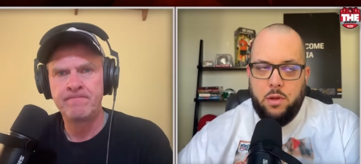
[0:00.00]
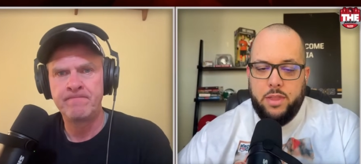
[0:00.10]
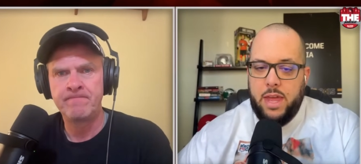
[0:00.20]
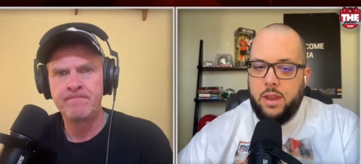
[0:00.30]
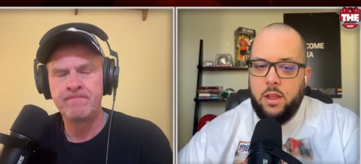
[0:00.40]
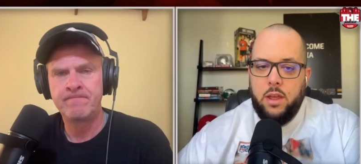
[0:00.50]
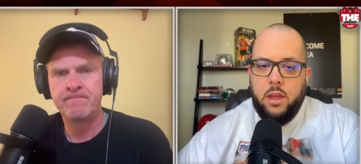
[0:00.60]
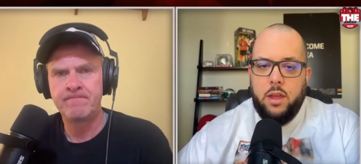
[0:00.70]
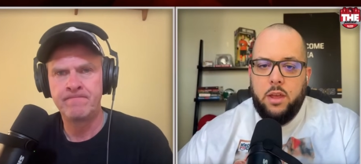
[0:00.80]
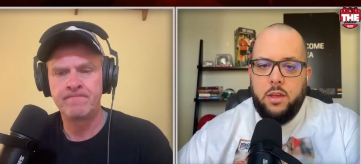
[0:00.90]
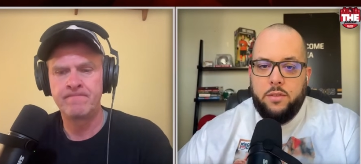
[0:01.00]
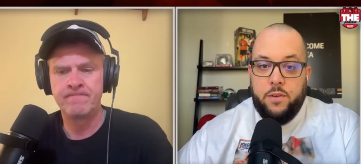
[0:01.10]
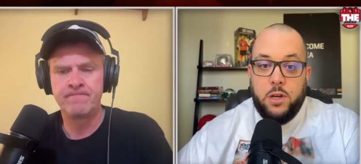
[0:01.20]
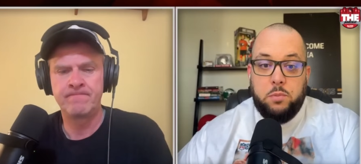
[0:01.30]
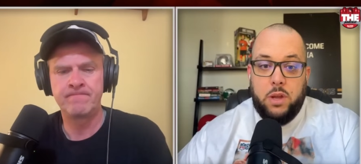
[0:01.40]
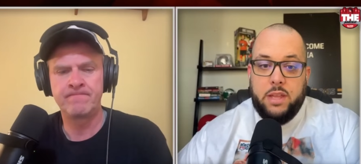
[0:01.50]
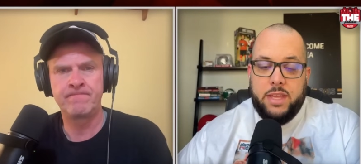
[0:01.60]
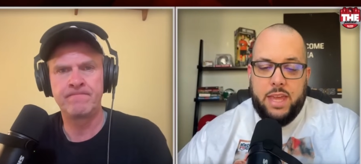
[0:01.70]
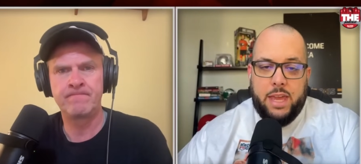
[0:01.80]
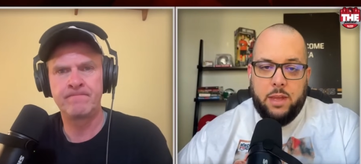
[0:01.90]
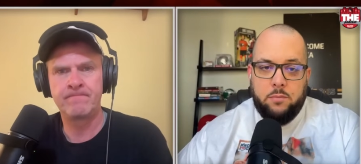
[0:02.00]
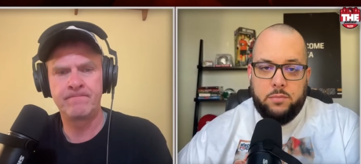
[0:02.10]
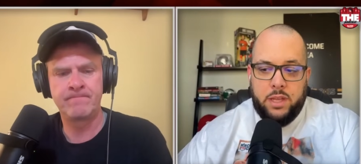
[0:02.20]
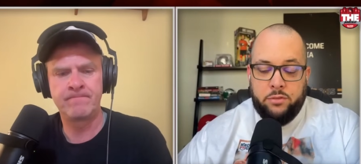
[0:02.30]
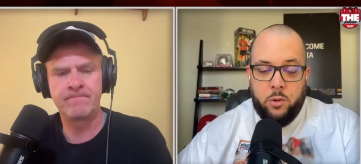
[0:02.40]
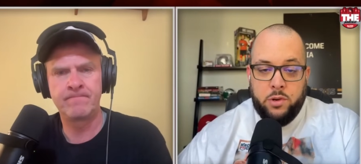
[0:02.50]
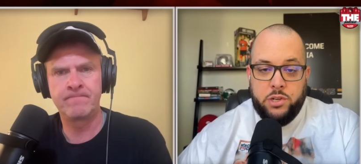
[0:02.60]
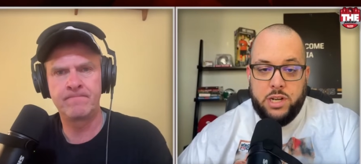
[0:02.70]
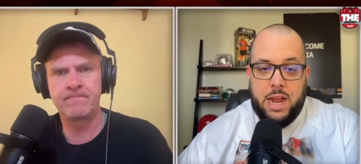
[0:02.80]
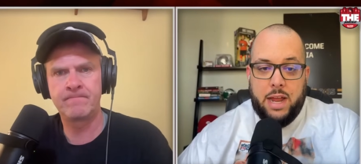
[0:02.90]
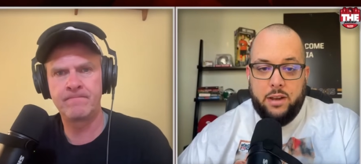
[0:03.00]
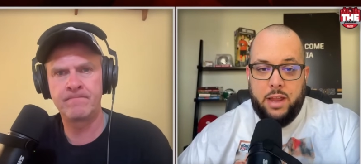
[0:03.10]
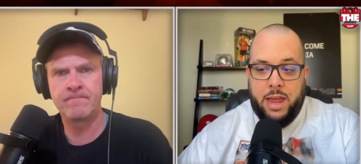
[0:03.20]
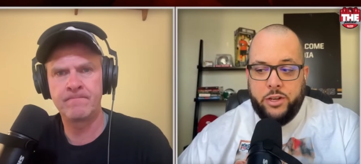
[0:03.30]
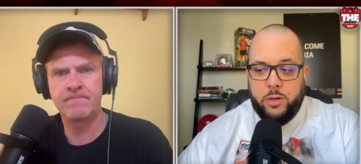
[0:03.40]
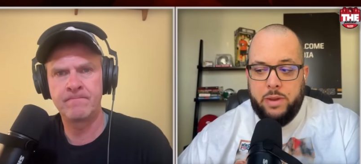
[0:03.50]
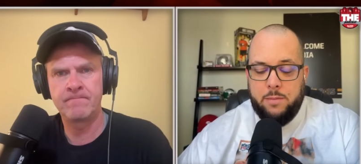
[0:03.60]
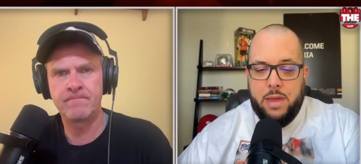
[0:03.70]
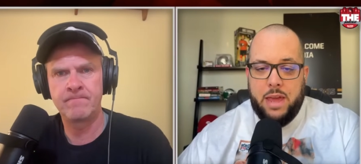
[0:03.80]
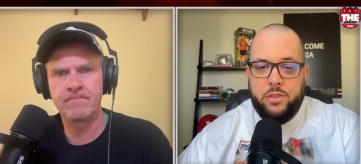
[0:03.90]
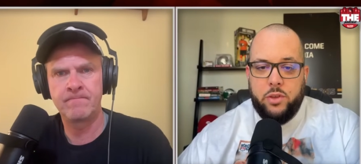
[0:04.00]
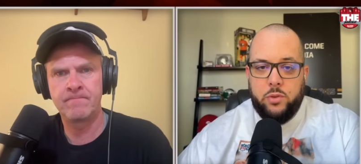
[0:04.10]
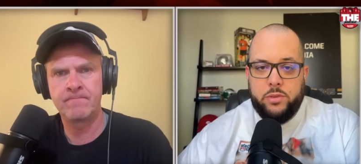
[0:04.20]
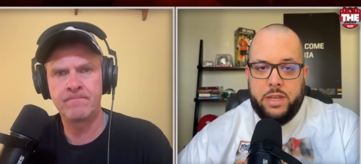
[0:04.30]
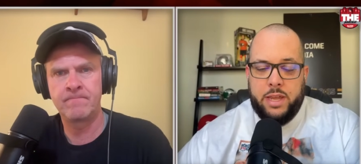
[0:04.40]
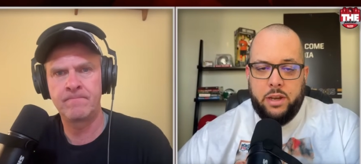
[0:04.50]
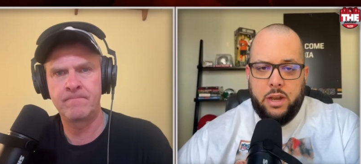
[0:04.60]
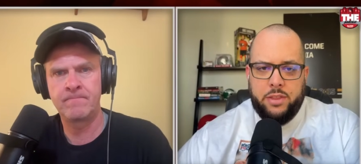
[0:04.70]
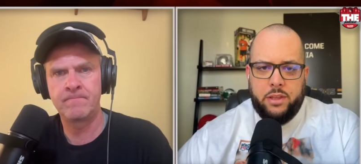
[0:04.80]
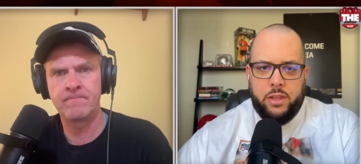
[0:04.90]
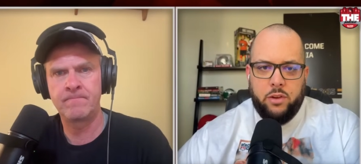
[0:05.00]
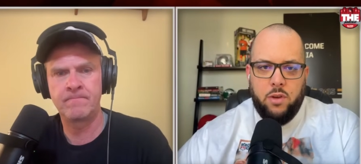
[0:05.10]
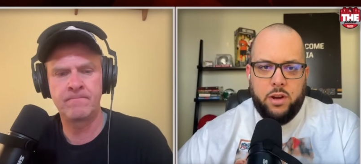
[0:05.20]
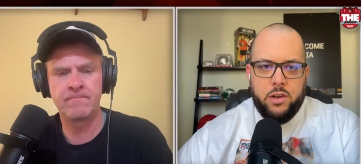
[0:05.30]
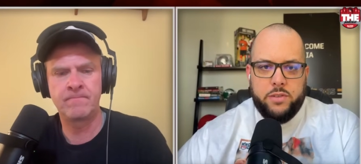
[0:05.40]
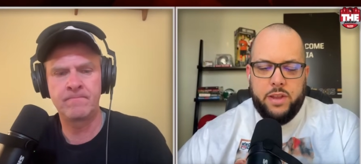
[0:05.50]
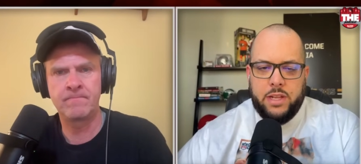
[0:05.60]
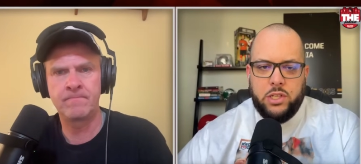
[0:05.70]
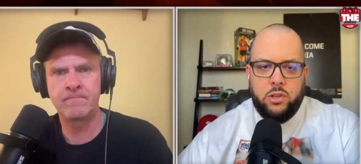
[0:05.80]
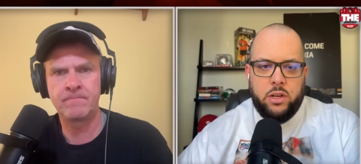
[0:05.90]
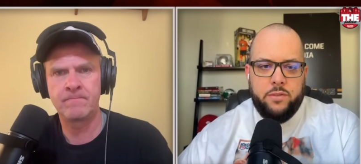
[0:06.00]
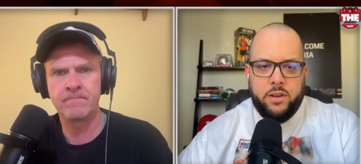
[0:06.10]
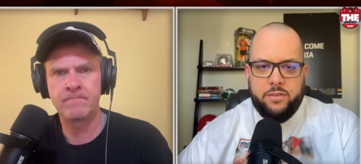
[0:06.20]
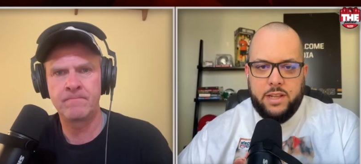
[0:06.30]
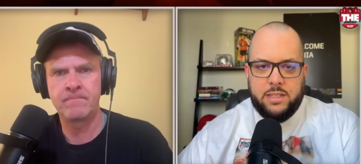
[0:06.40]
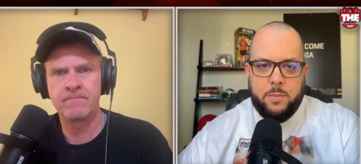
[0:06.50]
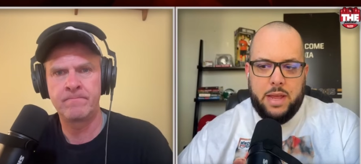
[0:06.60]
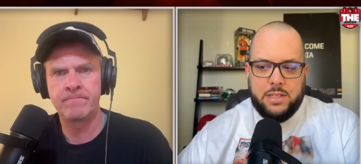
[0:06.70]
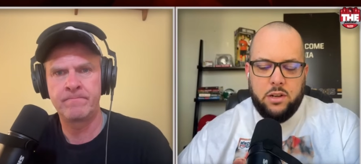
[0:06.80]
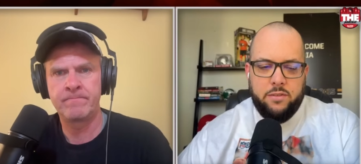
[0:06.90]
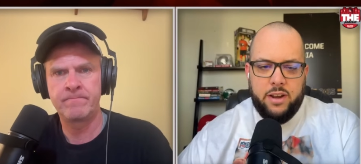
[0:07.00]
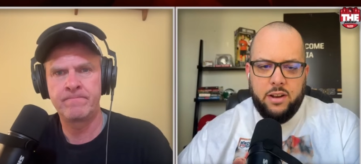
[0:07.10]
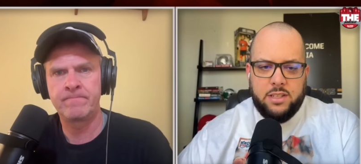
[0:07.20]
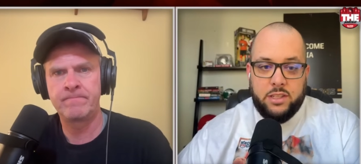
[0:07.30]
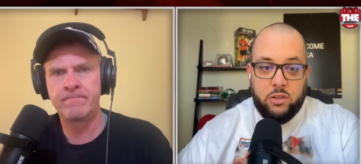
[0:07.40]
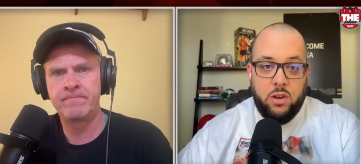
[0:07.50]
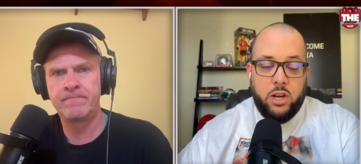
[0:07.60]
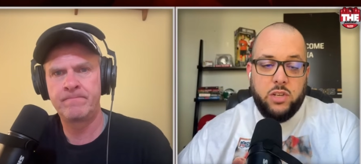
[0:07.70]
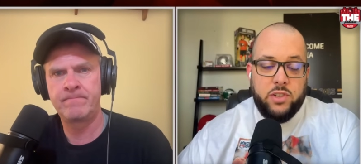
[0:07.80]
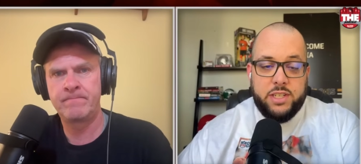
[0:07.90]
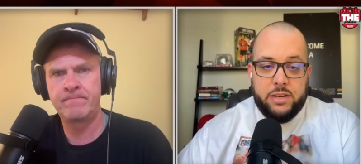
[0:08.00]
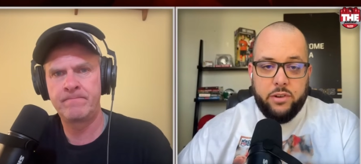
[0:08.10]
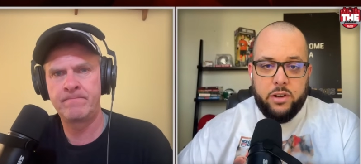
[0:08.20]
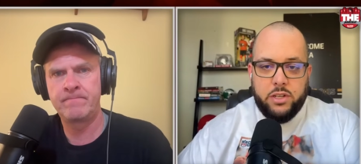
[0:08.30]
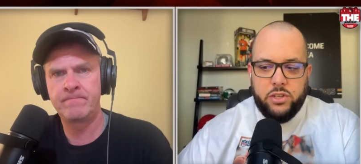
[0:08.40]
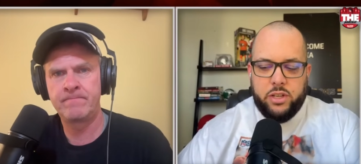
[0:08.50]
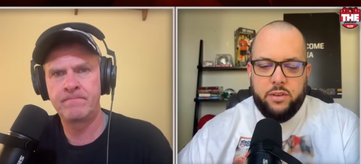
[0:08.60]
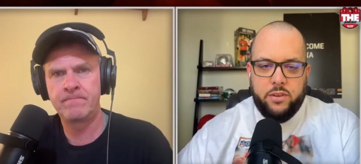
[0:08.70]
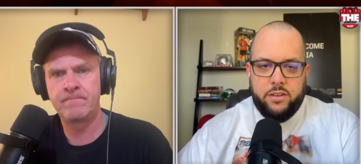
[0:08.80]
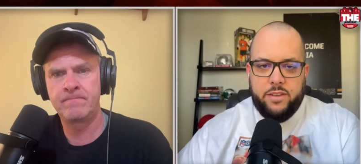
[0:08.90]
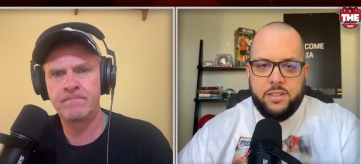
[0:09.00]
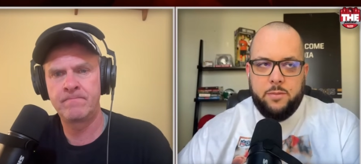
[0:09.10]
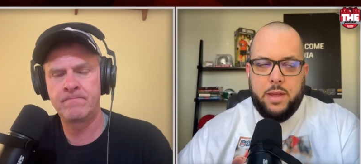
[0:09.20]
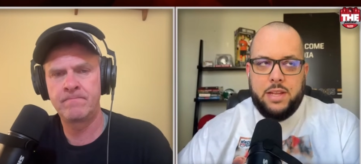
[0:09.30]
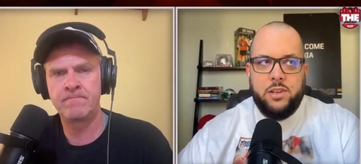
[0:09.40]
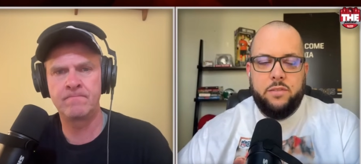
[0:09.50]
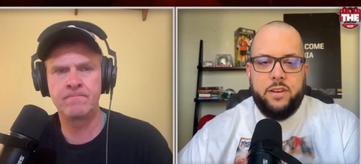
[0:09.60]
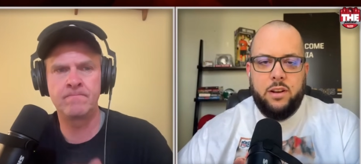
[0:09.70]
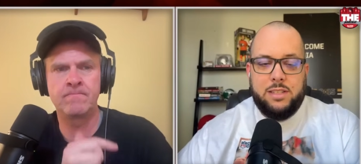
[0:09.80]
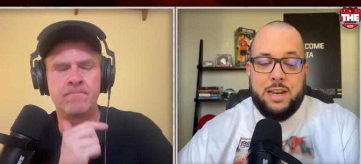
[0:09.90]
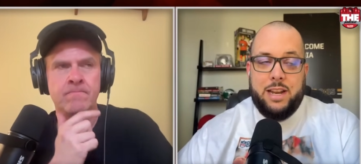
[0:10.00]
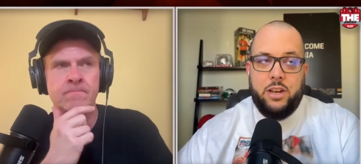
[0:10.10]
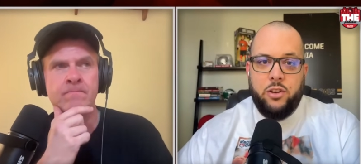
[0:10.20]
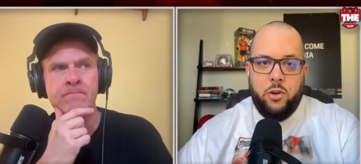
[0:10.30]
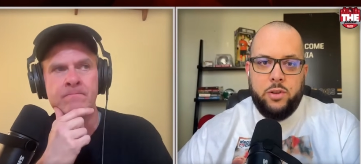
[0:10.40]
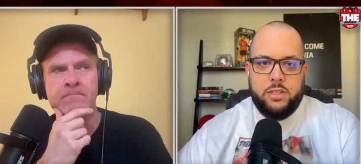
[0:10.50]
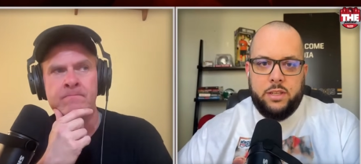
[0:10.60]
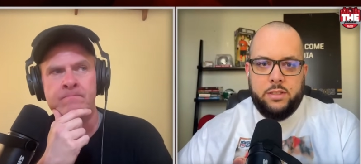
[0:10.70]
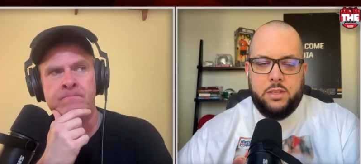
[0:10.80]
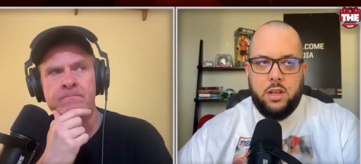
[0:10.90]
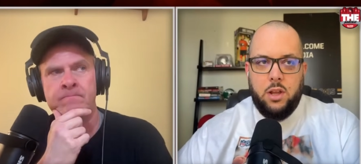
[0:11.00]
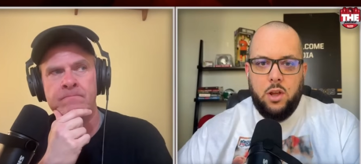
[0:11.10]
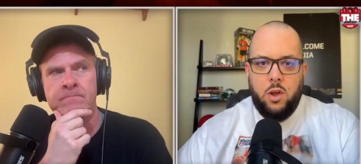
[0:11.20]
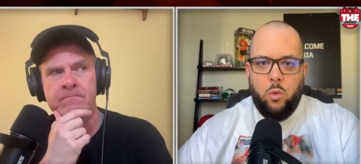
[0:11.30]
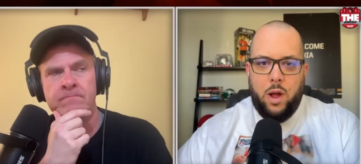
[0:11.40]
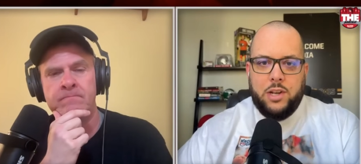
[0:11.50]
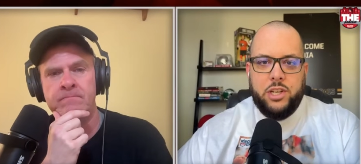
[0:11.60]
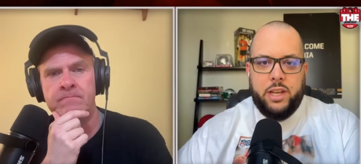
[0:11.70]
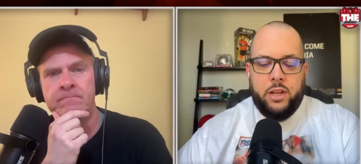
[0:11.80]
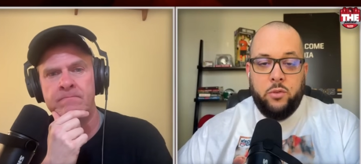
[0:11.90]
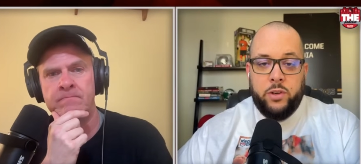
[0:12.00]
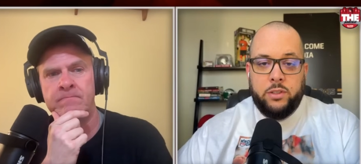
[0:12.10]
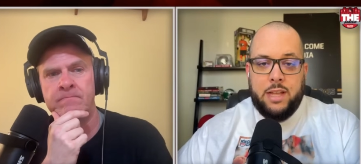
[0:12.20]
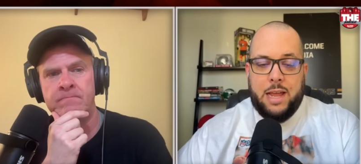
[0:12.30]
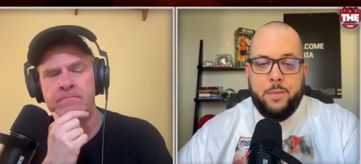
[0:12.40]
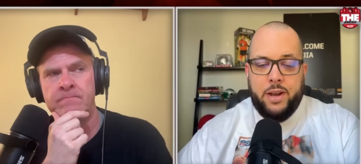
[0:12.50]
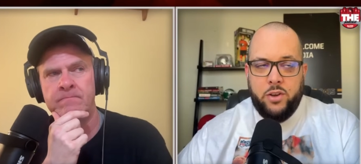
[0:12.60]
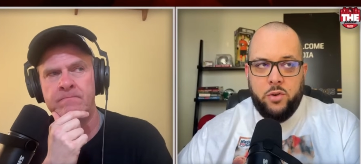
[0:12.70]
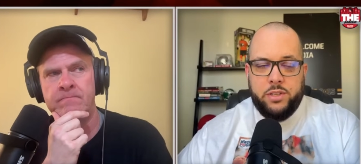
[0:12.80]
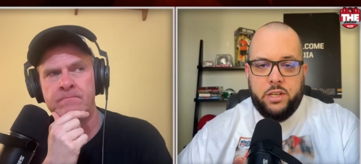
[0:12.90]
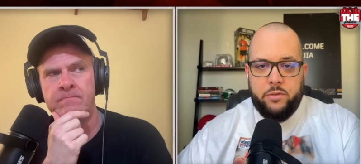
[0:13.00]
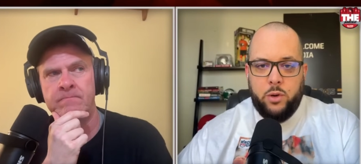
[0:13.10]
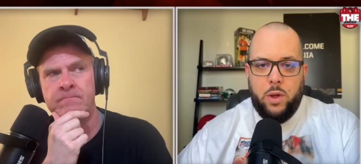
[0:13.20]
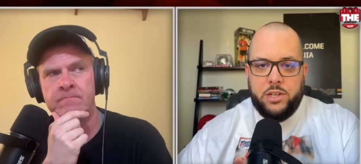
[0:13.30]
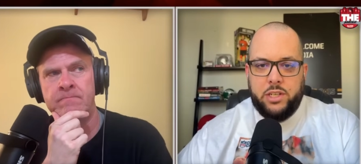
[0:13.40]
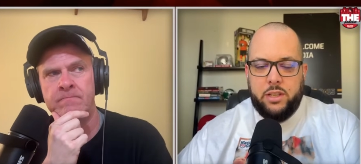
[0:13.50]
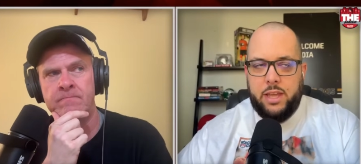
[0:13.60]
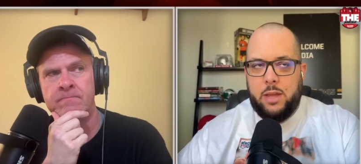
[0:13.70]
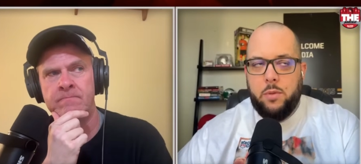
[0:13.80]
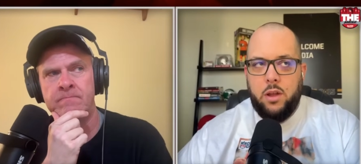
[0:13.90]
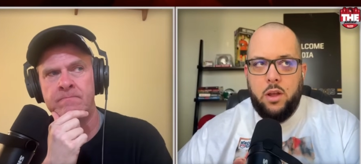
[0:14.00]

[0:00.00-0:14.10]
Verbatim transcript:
Speaker 1: on that. First play of the game, they throw a shot at Jermaine Matthews, and I think like Rutgers fans are looking for defensive pass interference. I think the Rutgers receiver is looking for defensive pass interference, and I didn't notice this watching it in real time, but I noticed it rewatching the game